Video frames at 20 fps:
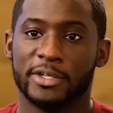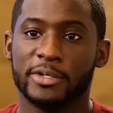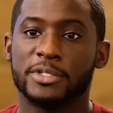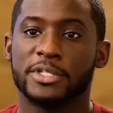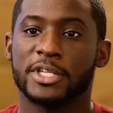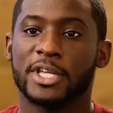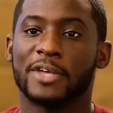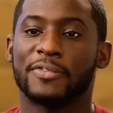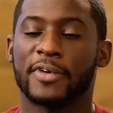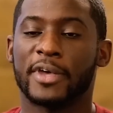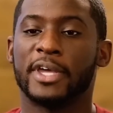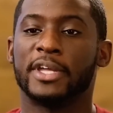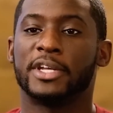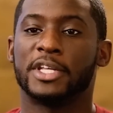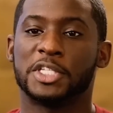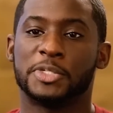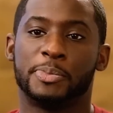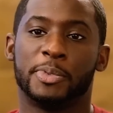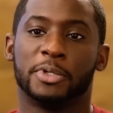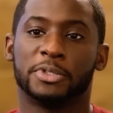U T F
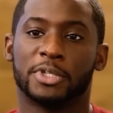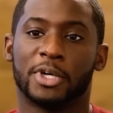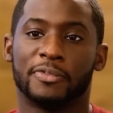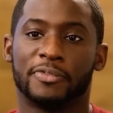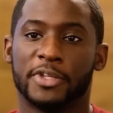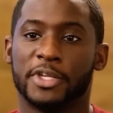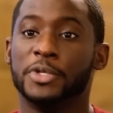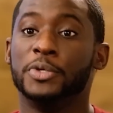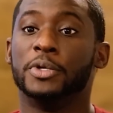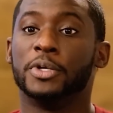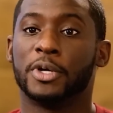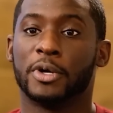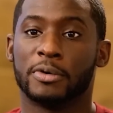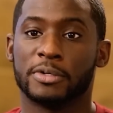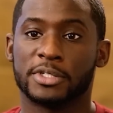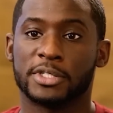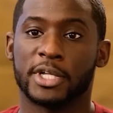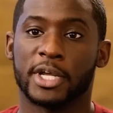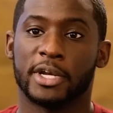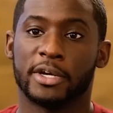eight is built off the
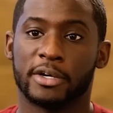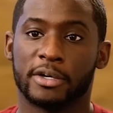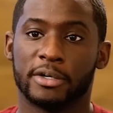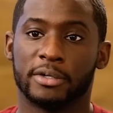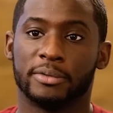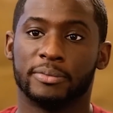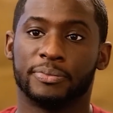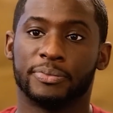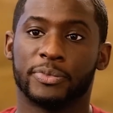Unicode standard.